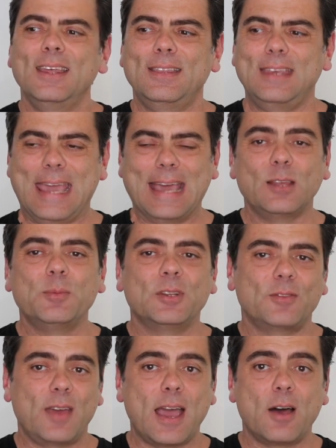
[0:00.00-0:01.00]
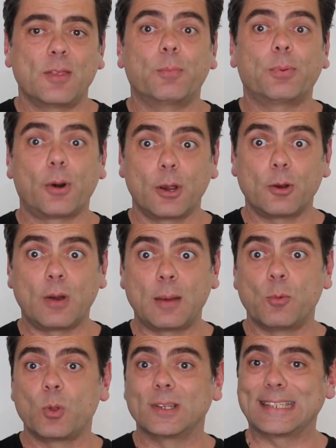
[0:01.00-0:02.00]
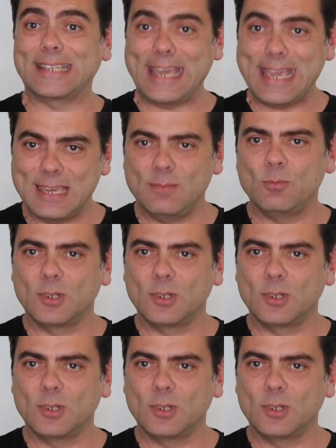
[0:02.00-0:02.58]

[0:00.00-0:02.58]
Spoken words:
the element of how the program or the team